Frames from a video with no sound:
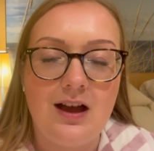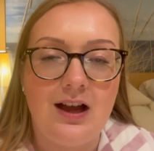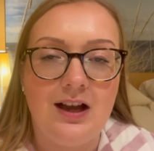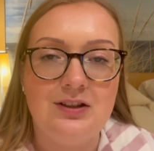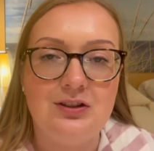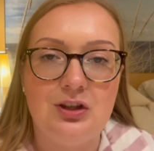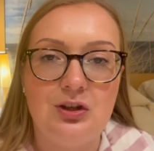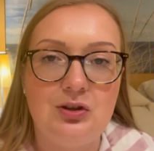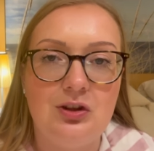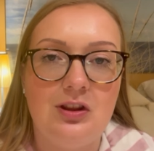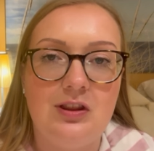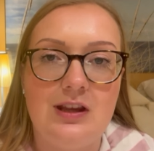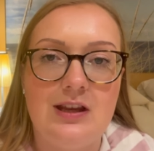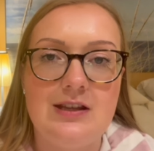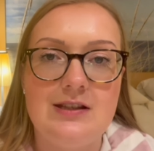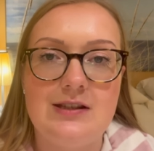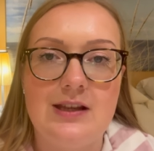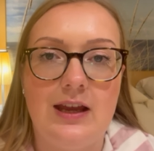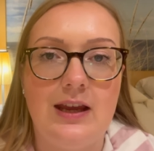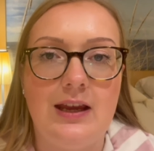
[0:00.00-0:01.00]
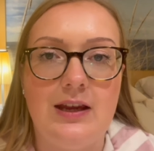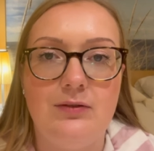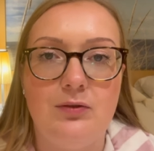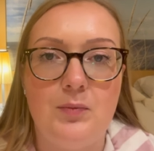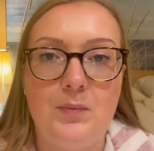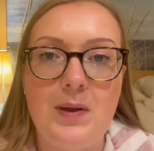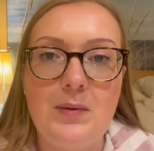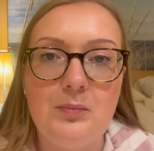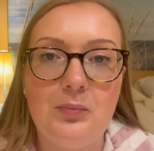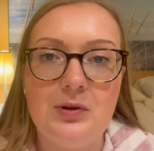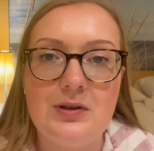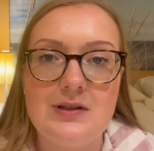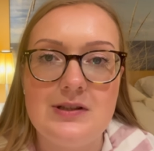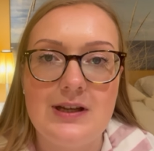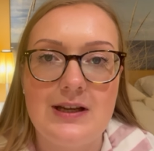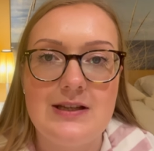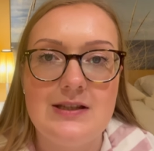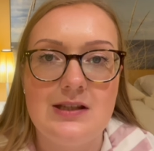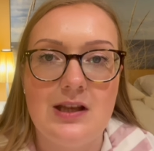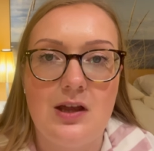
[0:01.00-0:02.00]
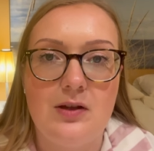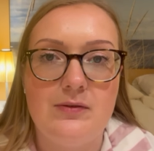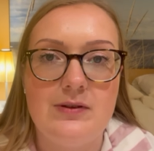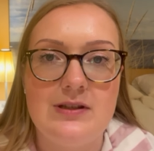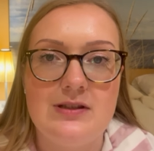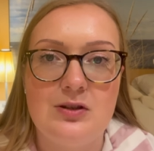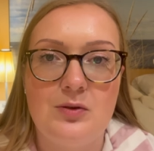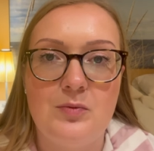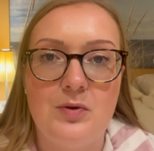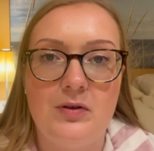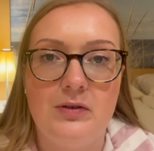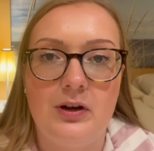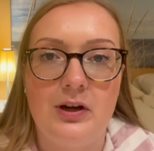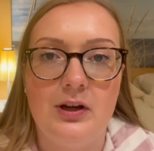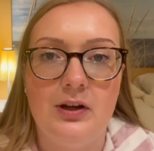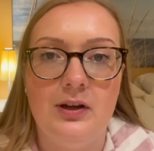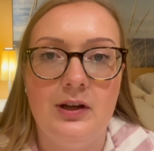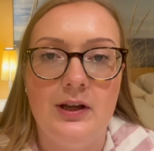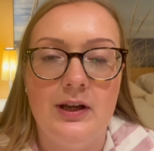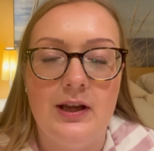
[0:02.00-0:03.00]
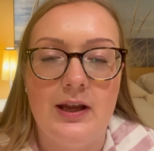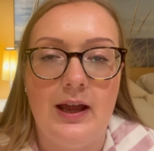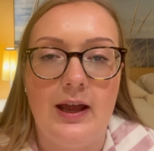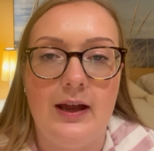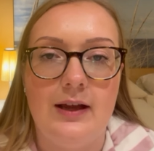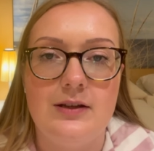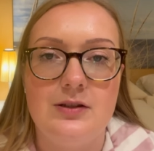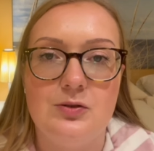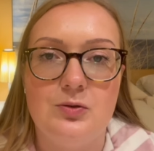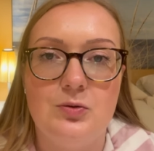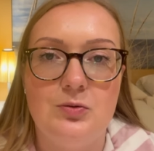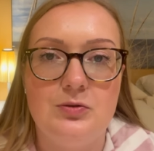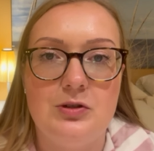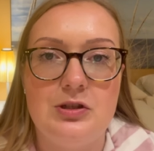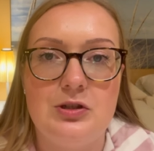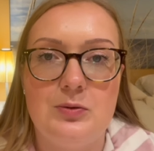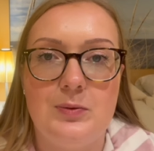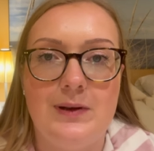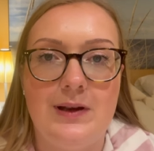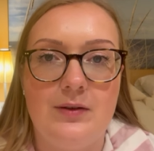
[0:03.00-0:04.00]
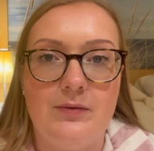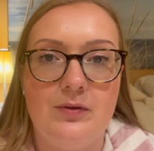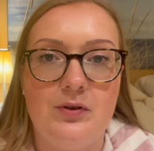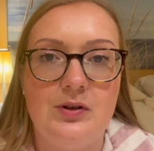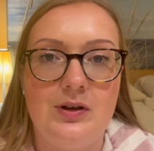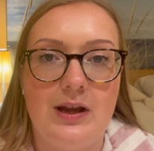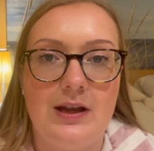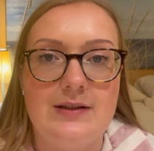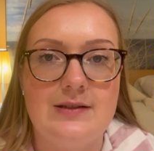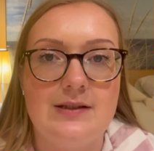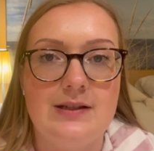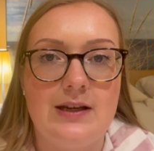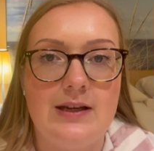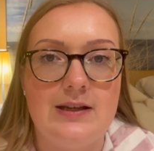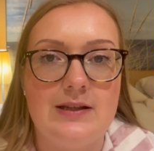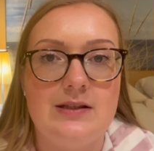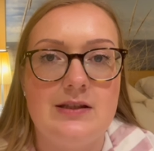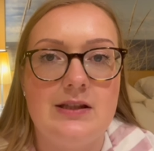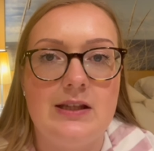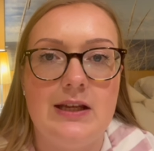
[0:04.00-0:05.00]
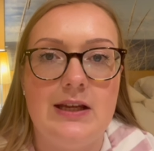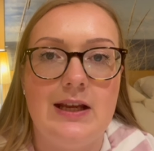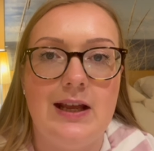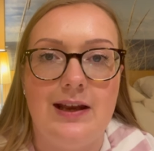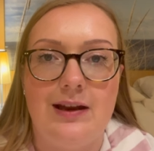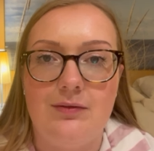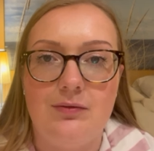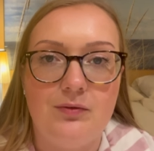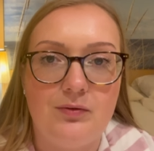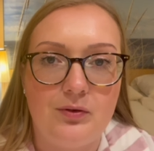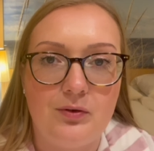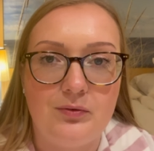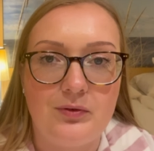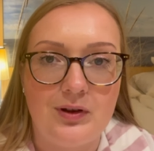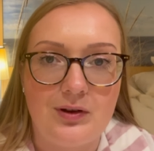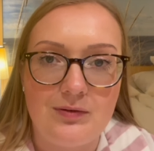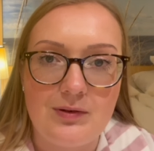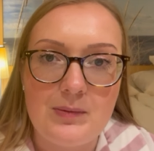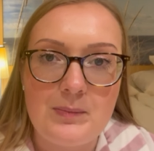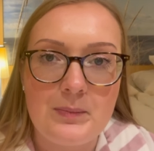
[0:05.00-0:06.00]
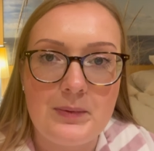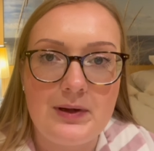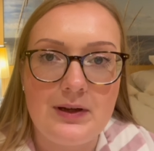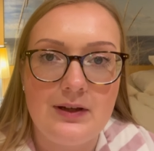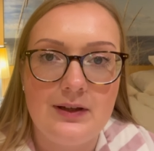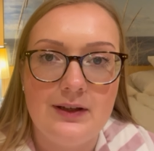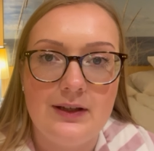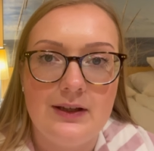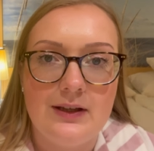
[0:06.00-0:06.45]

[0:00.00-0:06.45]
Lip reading: I know that there's a Remembrance Day service tomorrow at 10:45, as it is the 11th of November.